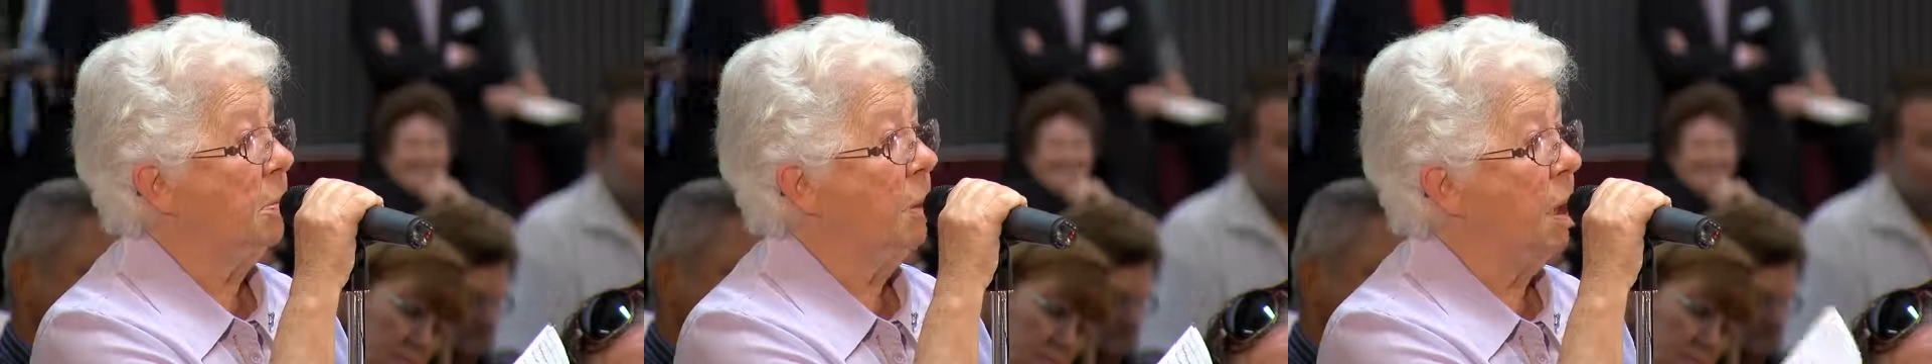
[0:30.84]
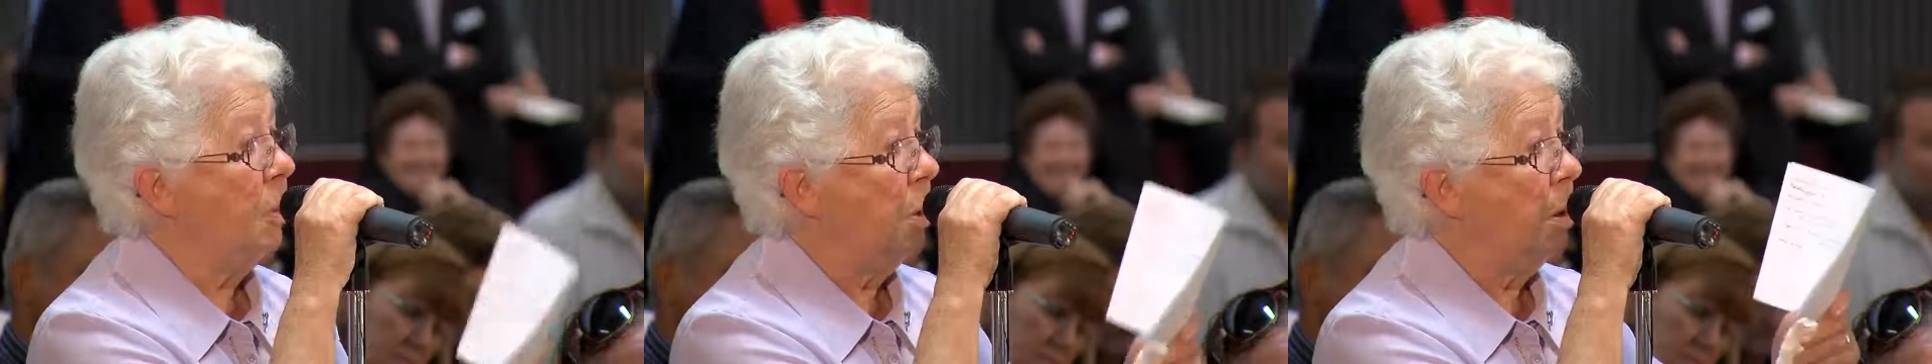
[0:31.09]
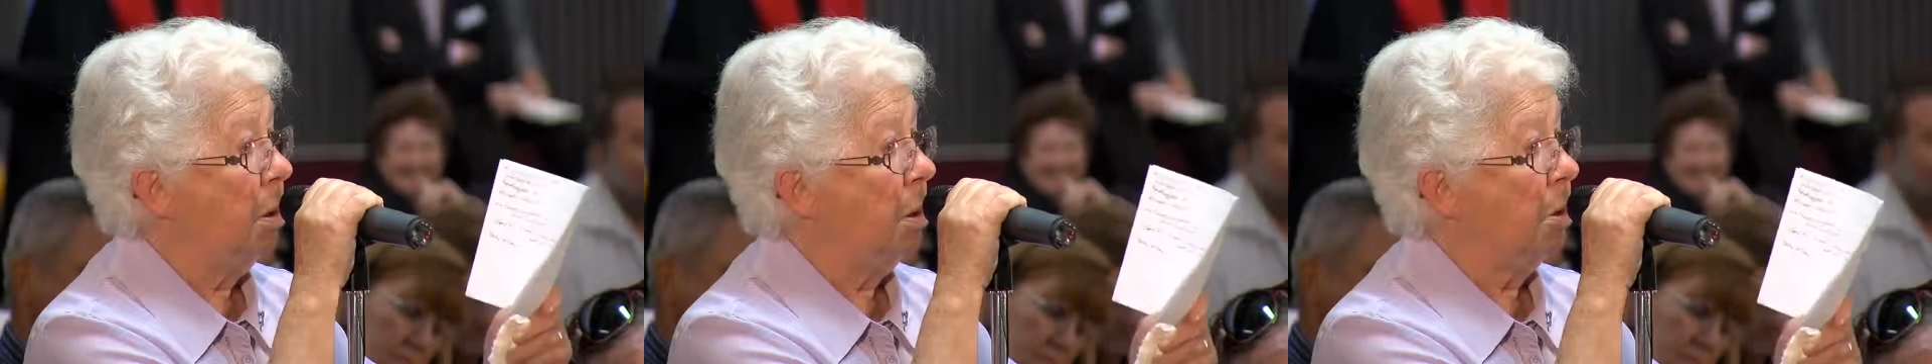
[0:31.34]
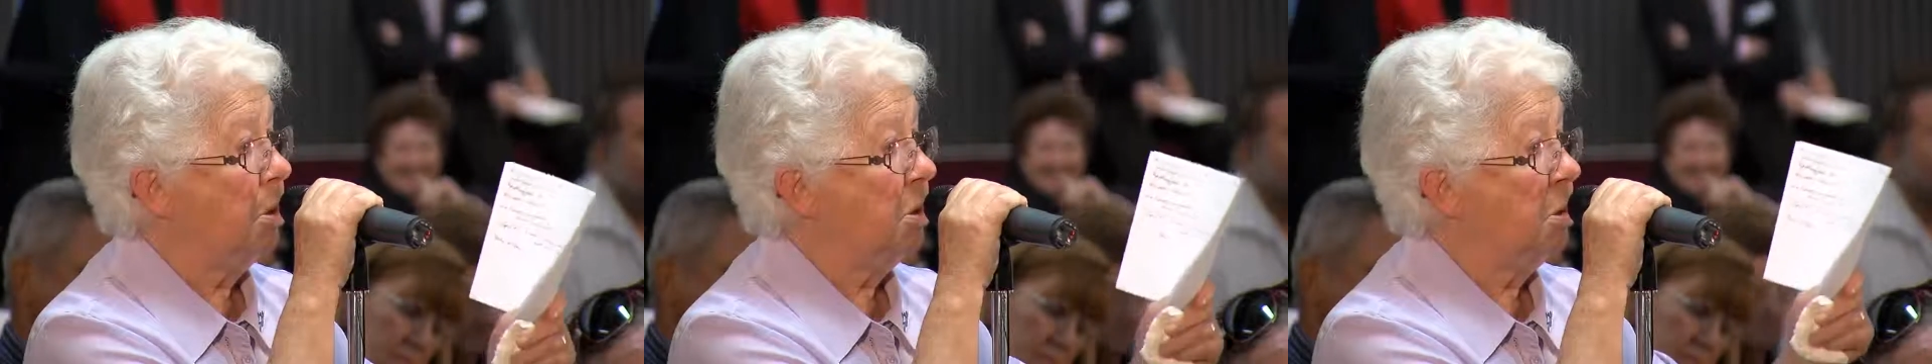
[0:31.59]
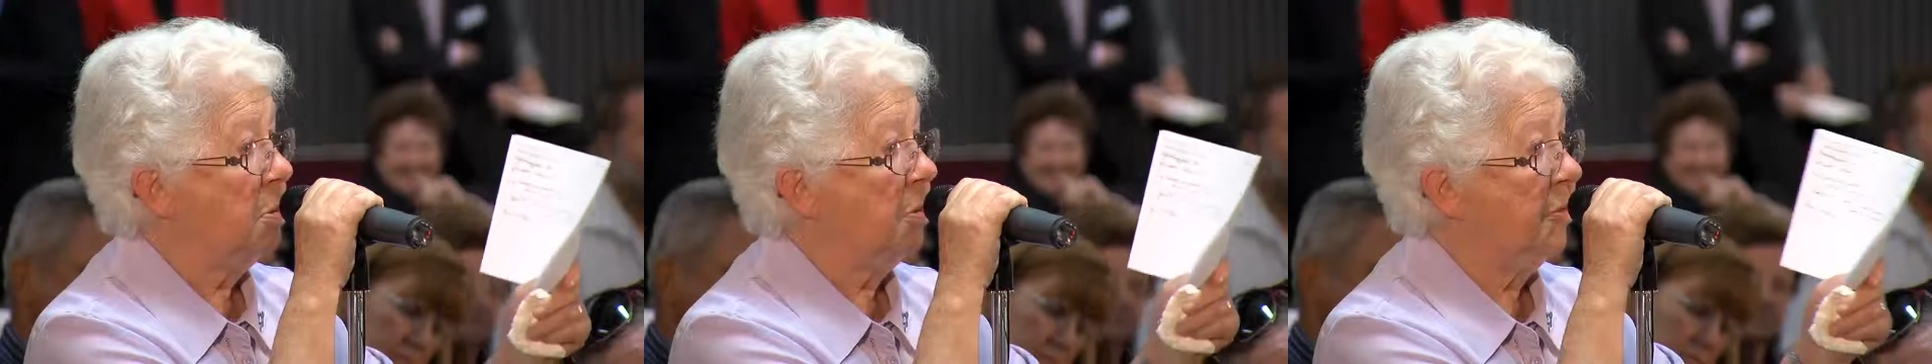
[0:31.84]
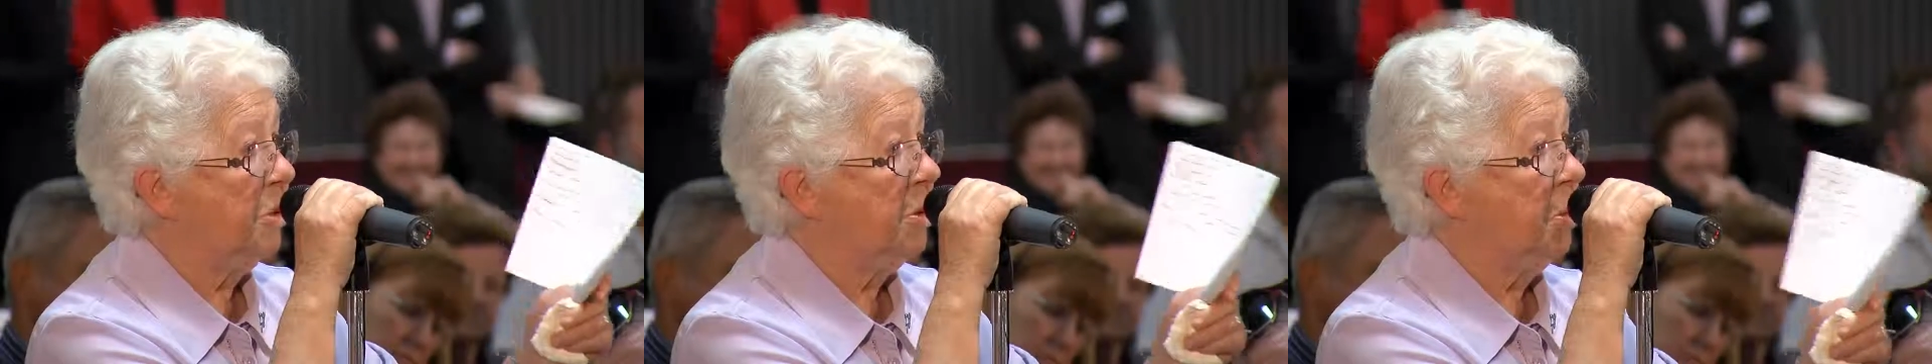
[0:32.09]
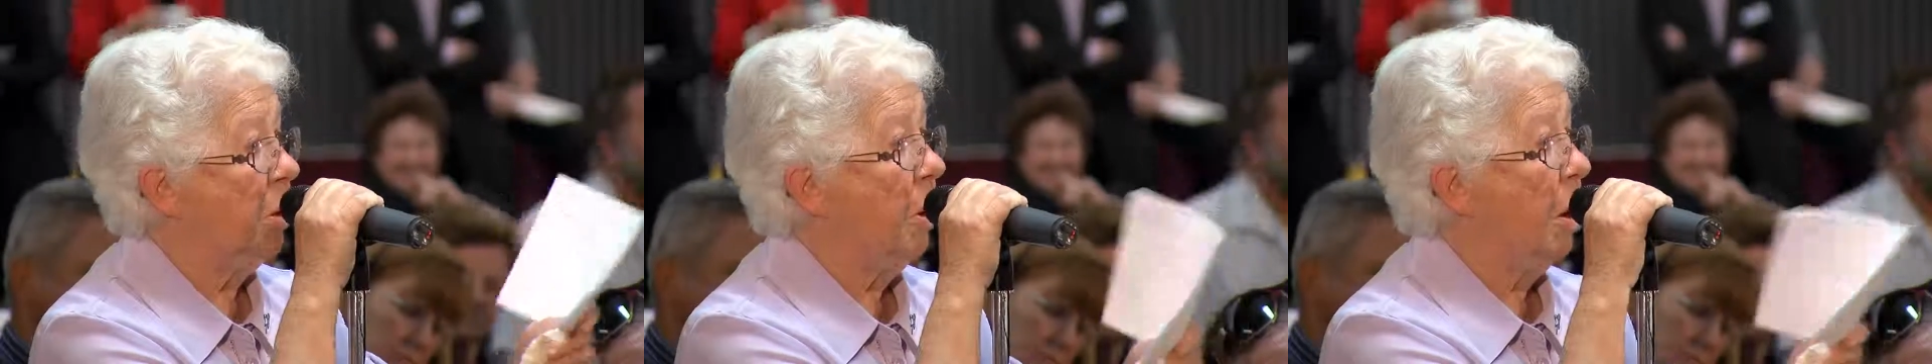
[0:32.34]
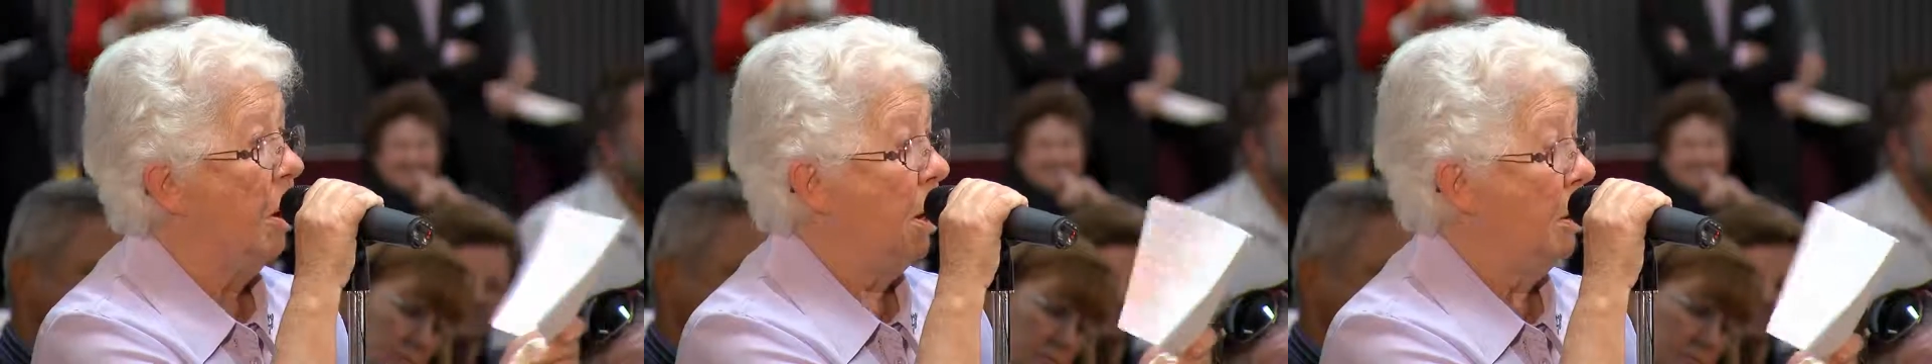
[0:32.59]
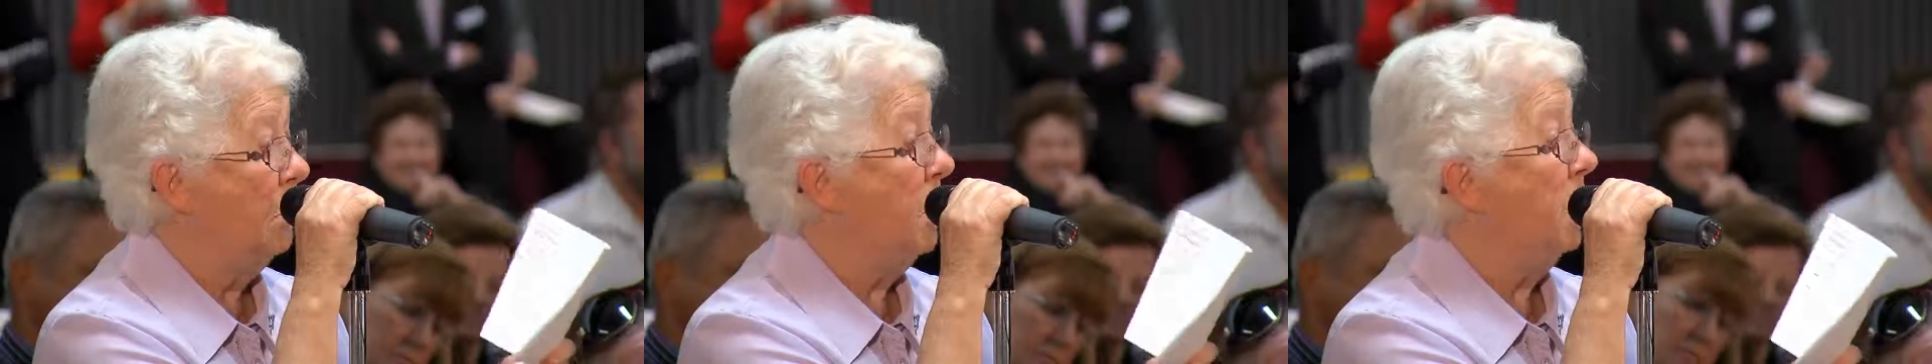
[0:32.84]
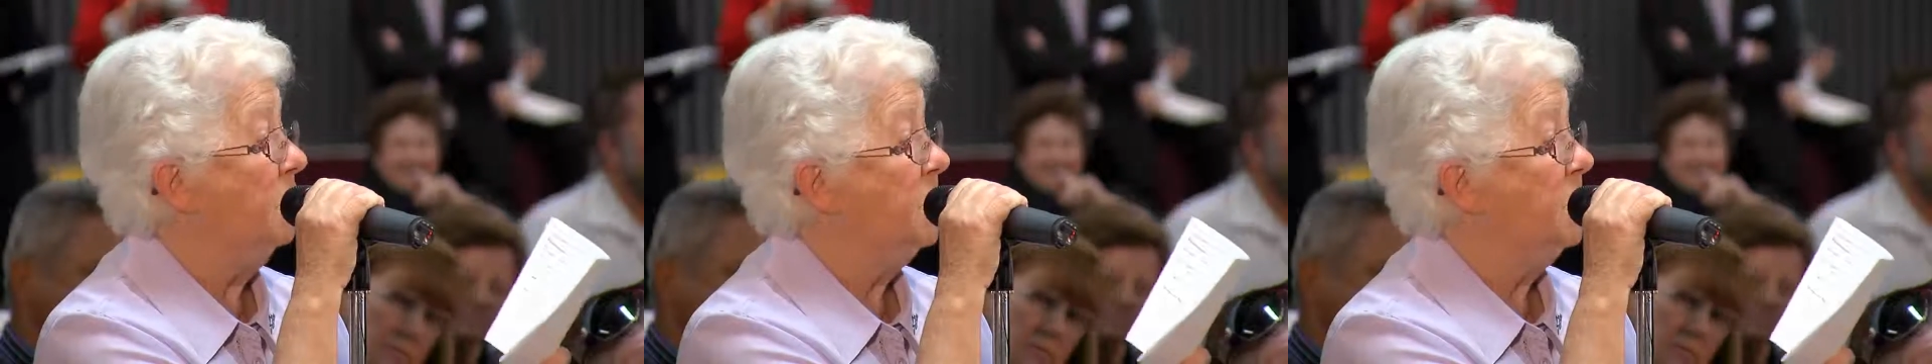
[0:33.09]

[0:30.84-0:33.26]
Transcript: maybe it's Professor Mary, I don't know,